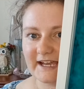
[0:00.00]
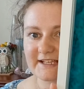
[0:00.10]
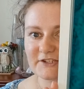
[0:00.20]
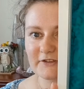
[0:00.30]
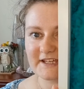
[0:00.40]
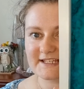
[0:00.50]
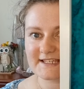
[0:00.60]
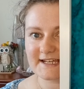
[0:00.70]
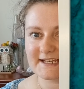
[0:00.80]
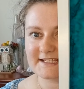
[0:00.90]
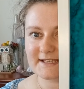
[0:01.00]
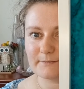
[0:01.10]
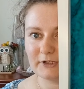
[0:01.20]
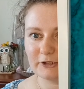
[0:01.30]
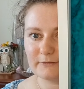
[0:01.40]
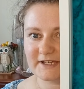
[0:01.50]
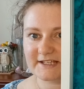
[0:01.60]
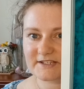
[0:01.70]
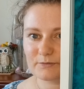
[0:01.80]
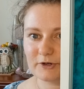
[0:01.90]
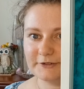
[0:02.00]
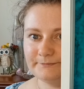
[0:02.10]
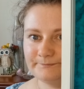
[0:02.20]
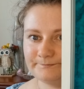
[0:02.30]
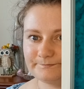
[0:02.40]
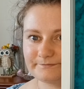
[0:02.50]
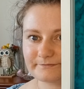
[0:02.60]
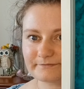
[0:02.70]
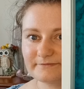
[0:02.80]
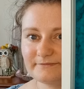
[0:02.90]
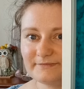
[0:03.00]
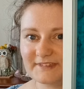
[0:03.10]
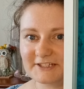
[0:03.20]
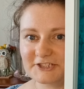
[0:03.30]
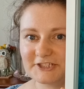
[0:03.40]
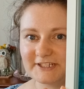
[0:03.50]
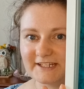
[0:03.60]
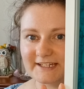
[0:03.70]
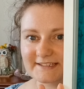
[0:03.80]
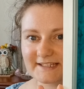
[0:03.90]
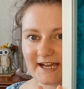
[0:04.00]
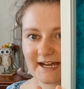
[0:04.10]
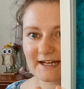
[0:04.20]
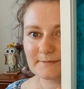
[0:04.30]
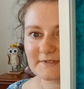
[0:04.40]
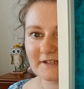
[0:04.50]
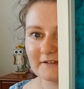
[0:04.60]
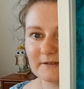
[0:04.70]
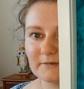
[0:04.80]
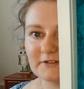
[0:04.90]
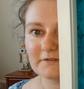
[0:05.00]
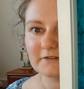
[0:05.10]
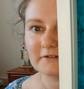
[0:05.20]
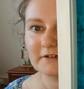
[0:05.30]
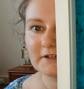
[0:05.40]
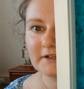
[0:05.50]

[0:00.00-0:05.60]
So this is Blooming Swan. She is absolutely beautiful.